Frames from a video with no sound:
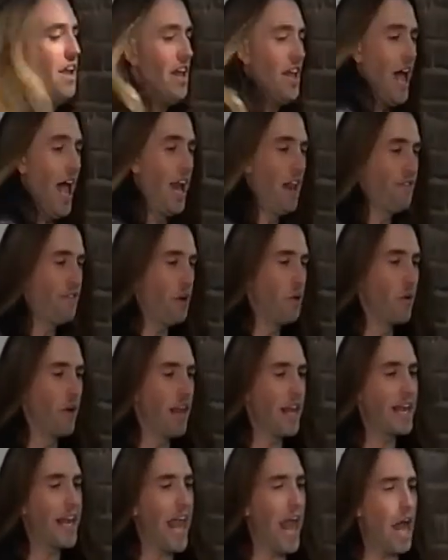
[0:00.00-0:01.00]
And if you really
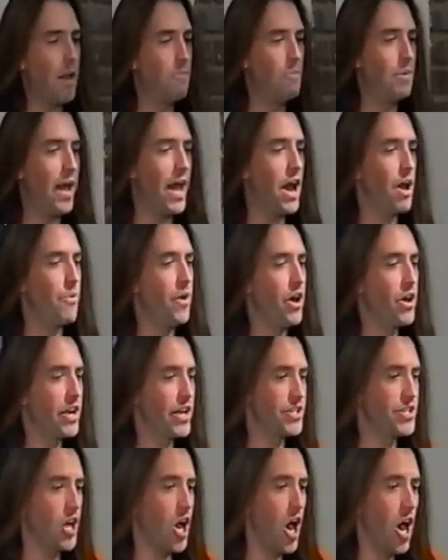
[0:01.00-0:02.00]
can play a real
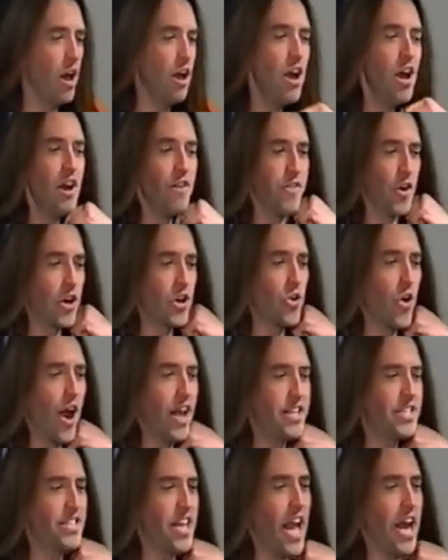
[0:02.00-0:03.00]
guitar, for
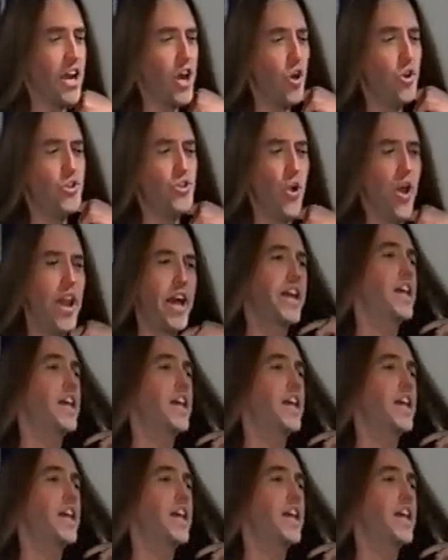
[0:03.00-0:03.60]
Christ's sake, go join a